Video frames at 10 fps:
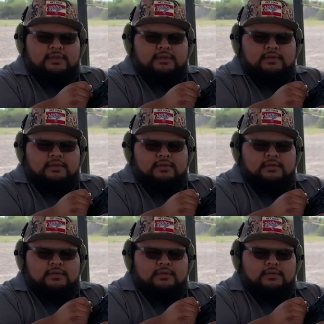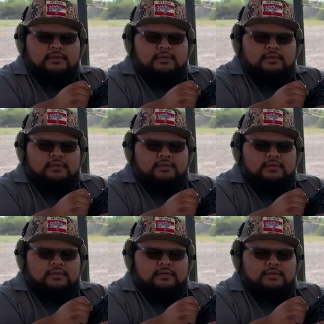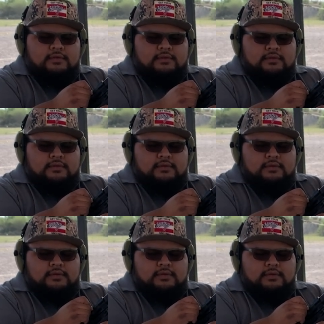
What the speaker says: Nobody speaks.